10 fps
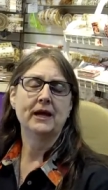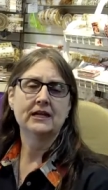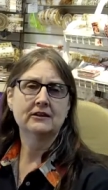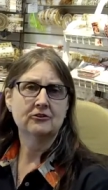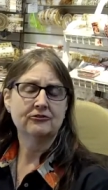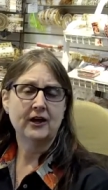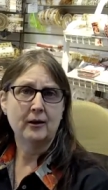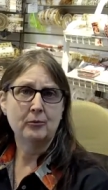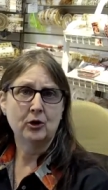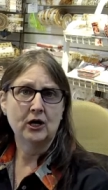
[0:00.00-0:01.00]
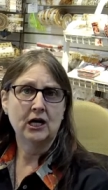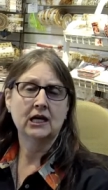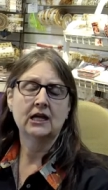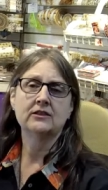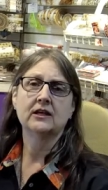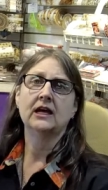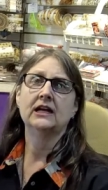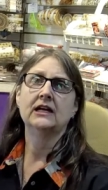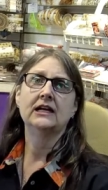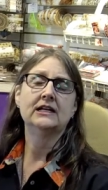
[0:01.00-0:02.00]
their fabric,
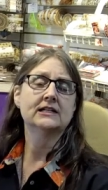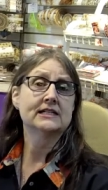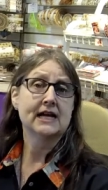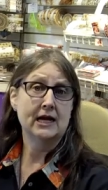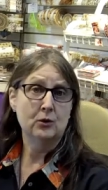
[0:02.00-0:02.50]
they need to stay